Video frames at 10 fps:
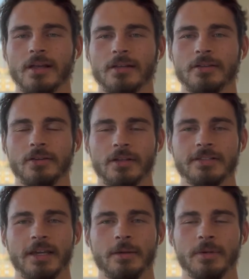You know,
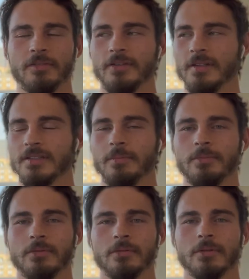taking me for an
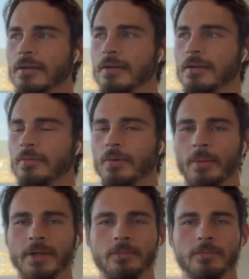example. I
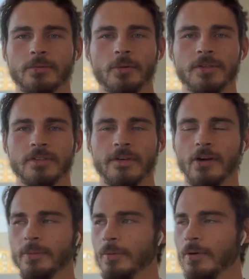mean, coming to
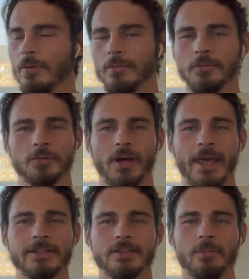therapy, what do I
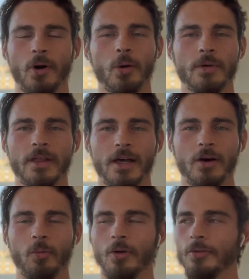get to the bottom of that?
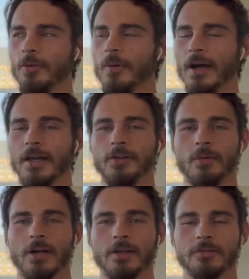What do
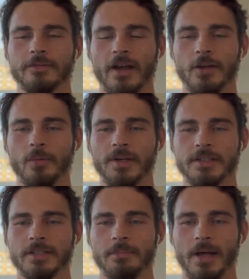I find a way
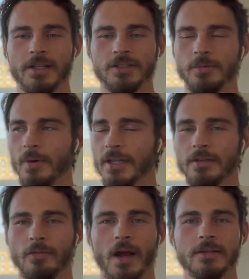to manage it when it
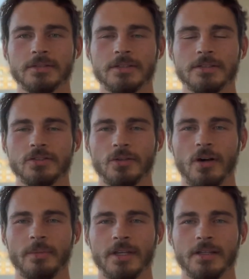rises? Do you know what
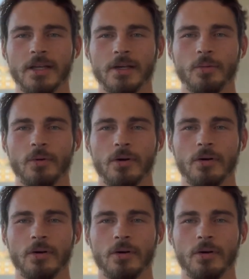I mean? Like what?